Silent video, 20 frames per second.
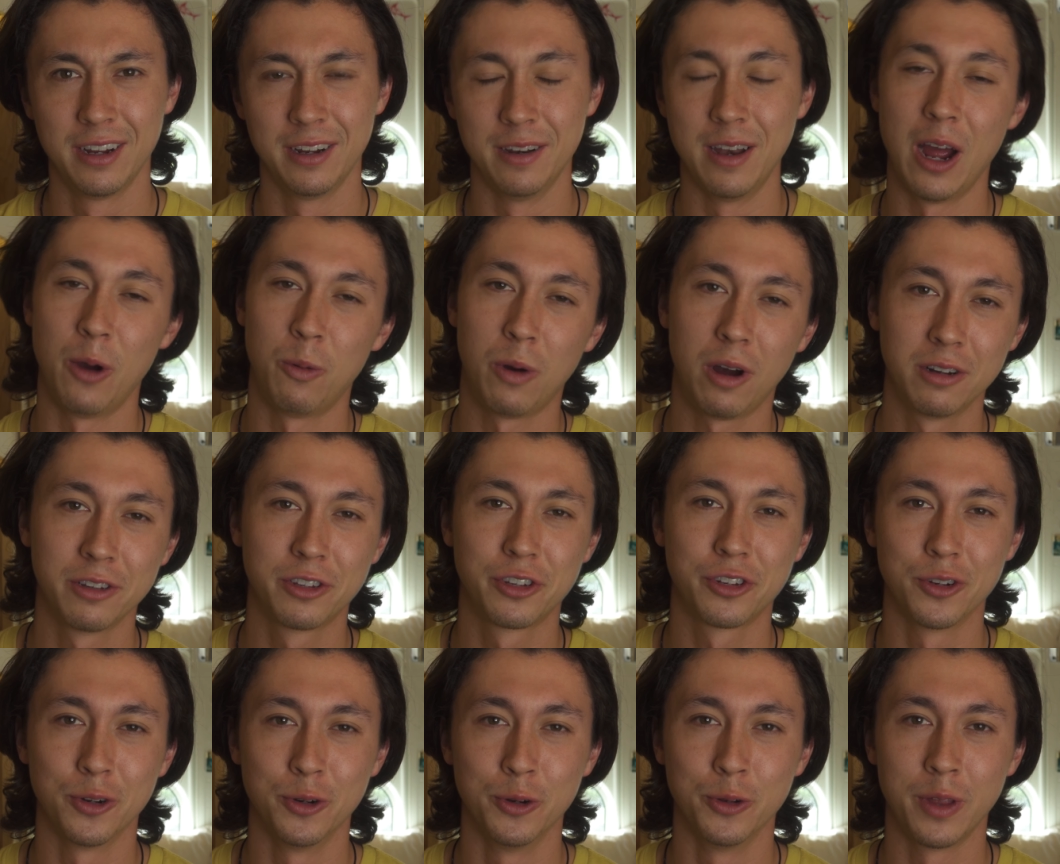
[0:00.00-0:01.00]
Now, while it's
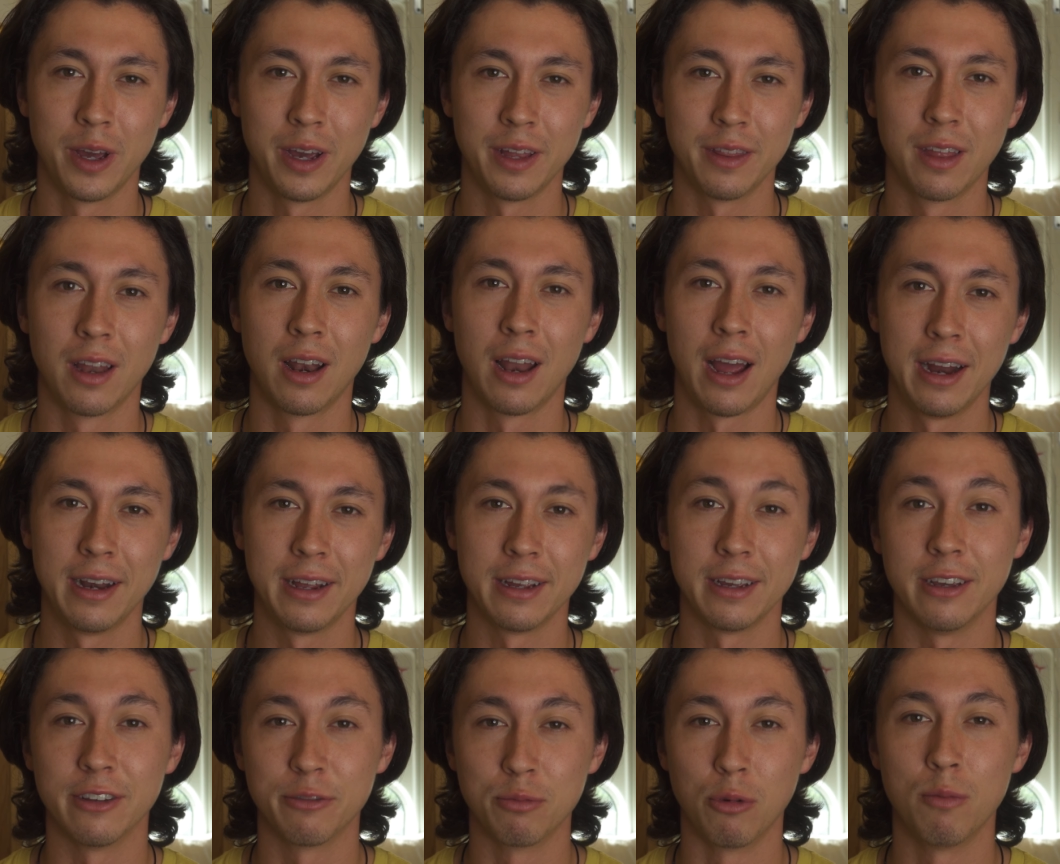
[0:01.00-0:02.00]
true that the lighting
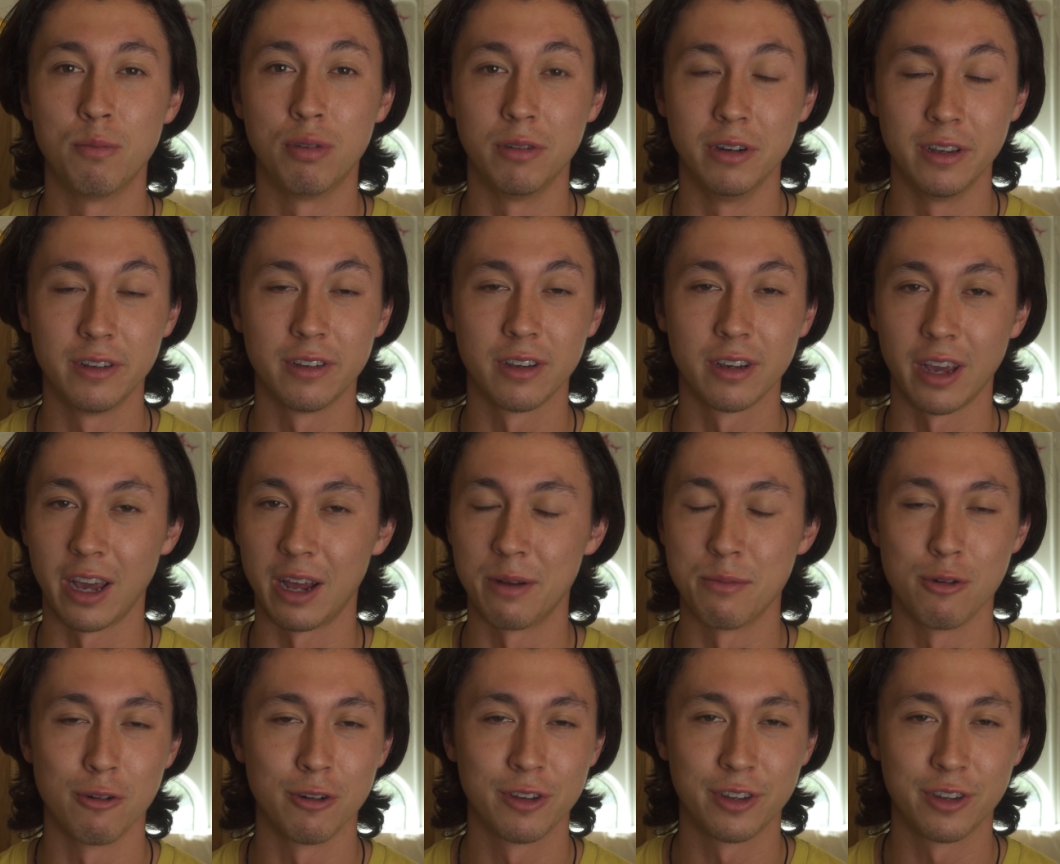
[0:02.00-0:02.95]
is more pleasing and more